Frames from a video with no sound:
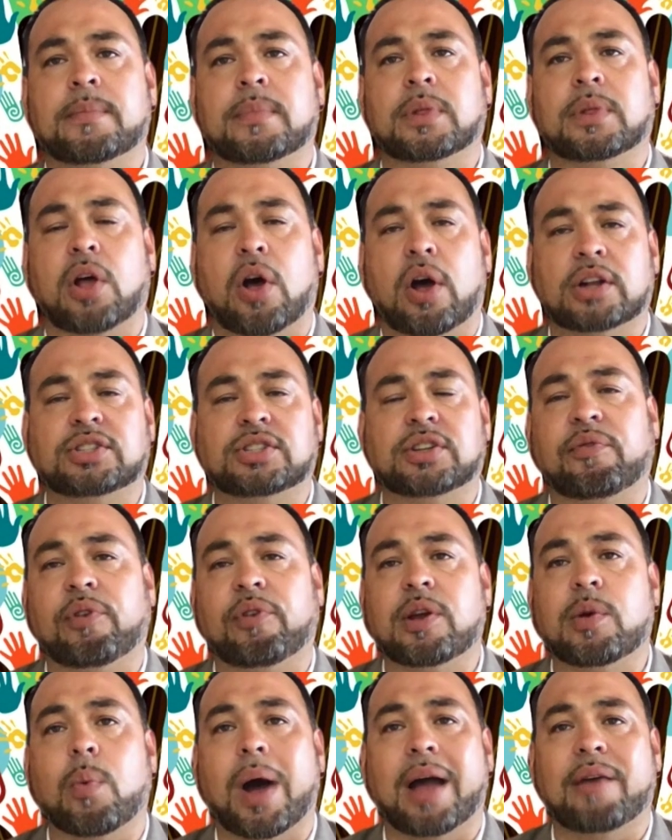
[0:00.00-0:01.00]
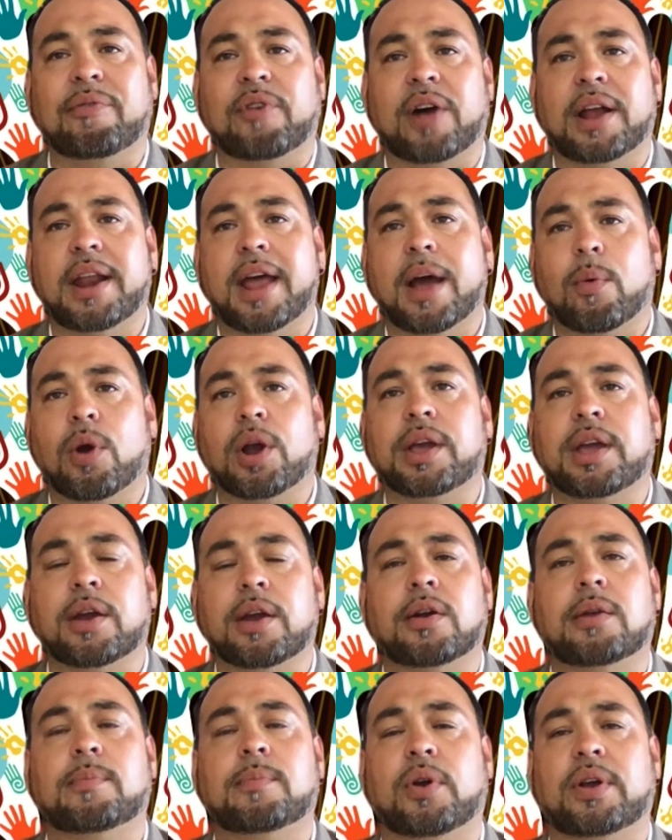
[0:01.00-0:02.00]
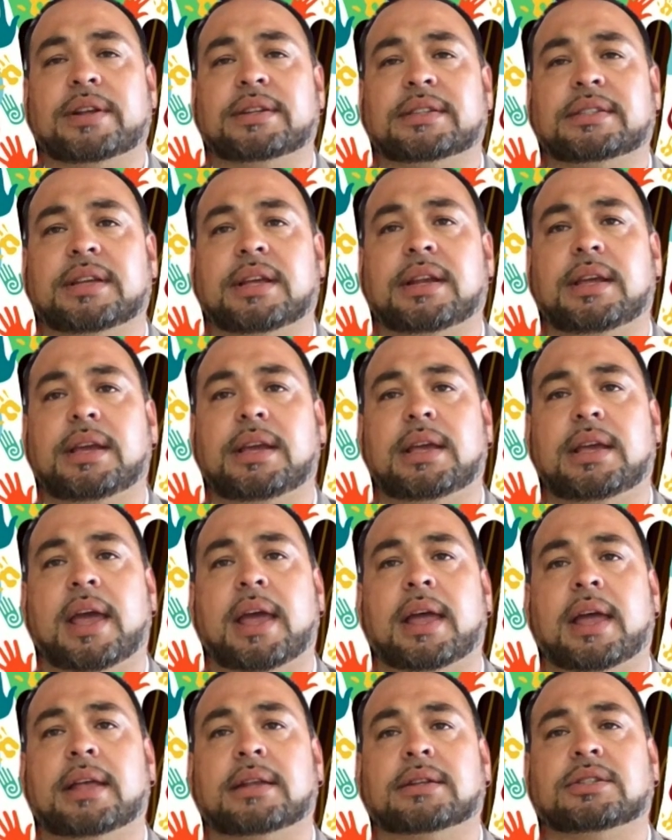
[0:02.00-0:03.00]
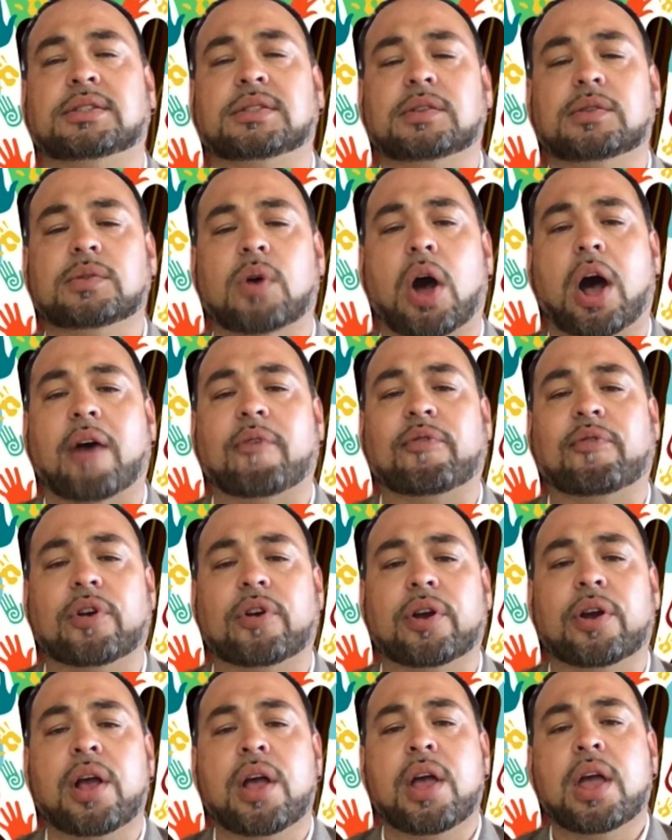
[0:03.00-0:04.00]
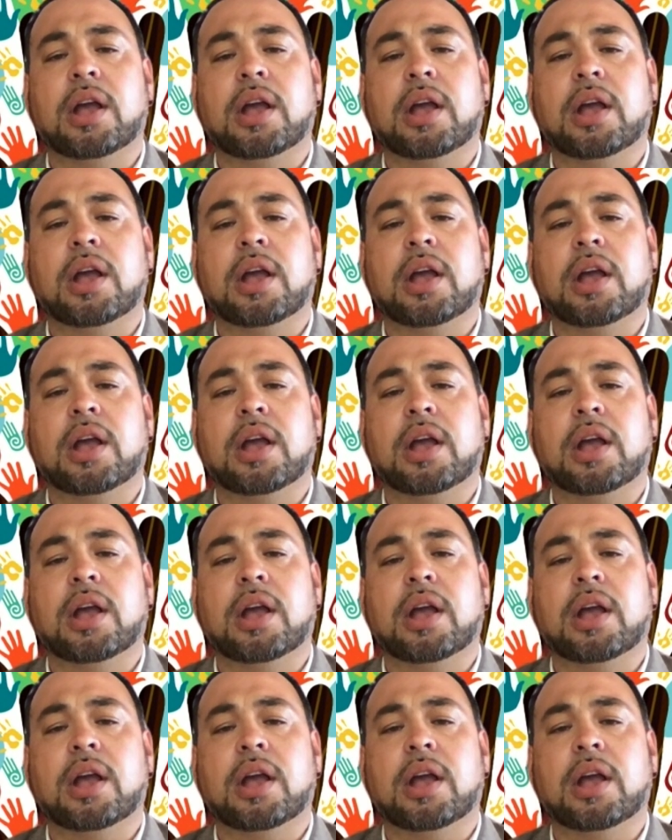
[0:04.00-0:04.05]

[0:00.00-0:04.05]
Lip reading: launch a free Wi-Fi network here in Marin City and to offer